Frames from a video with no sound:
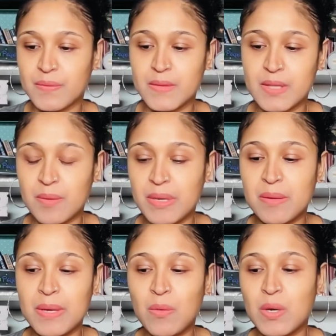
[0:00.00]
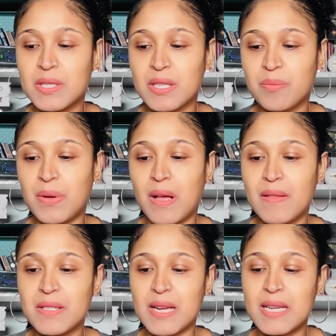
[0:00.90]
Somebody may want to
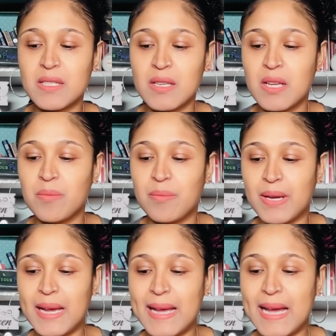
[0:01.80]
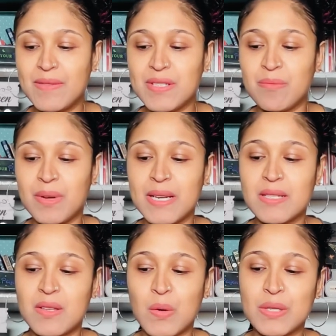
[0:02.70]
apologize, but I have somebody
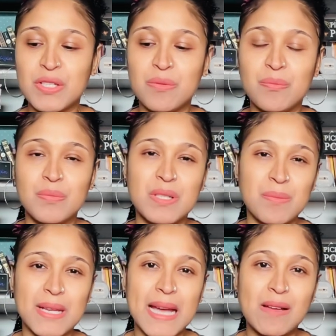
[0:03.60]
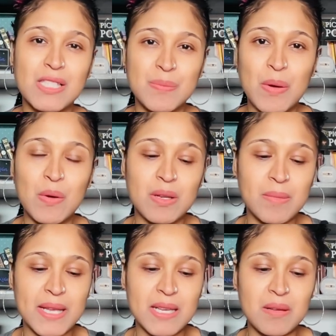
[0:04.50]
outspoken
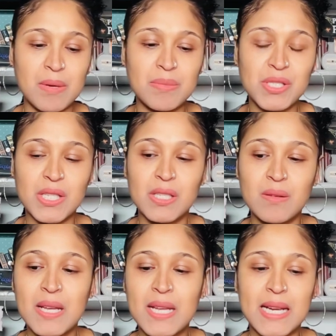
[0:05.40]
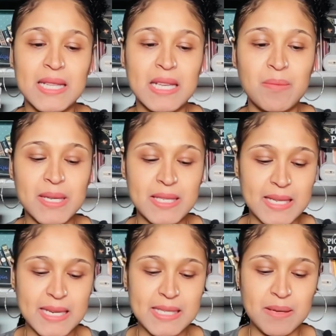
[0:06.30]
may come up to you and they may
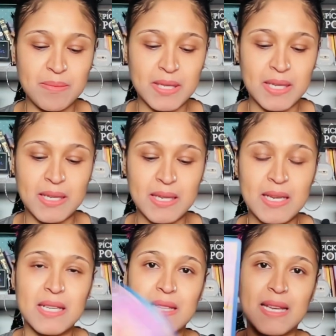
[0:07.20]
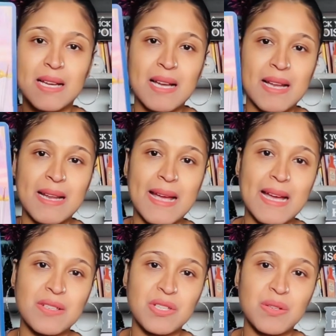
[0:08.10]
say something that kind of
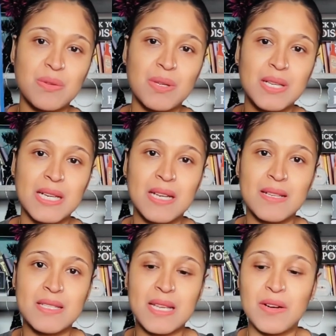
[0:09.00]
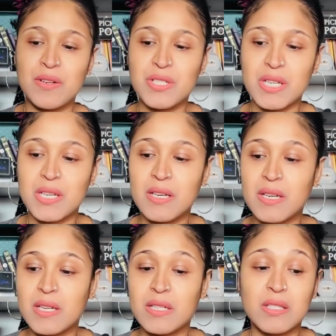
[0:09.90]
has you in this energy.
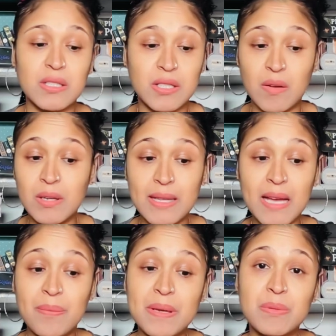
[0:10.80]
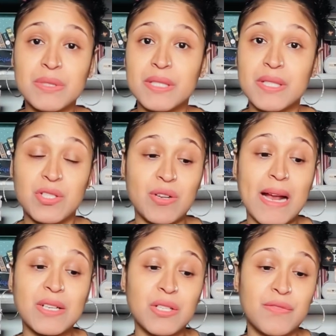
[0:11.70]
Don't allow people to
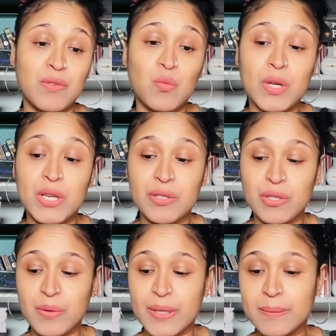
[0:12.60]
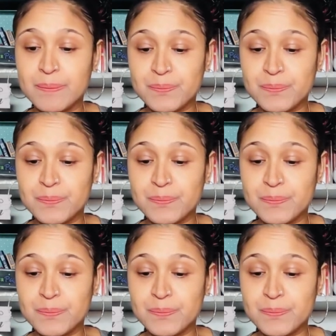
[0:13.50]
distract you from what you're doing.